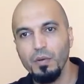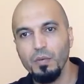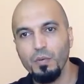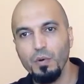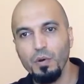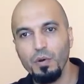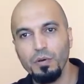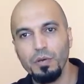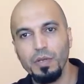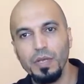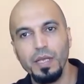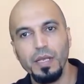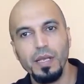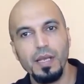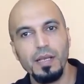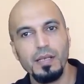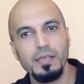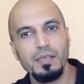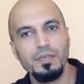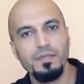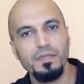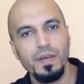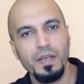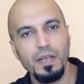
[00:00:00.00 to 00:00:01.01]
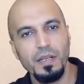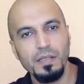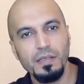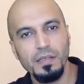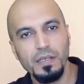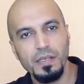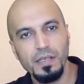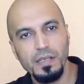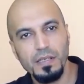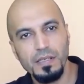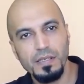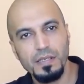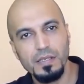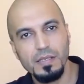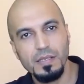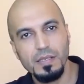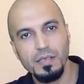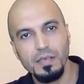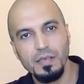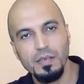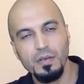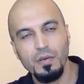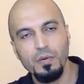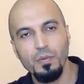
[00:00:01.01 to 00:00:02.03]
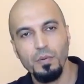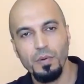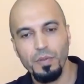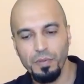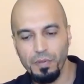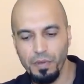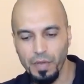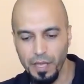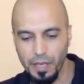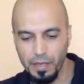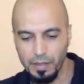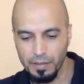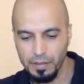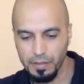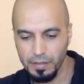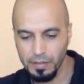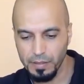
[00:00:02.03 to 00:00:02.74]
working as volunteers with Care.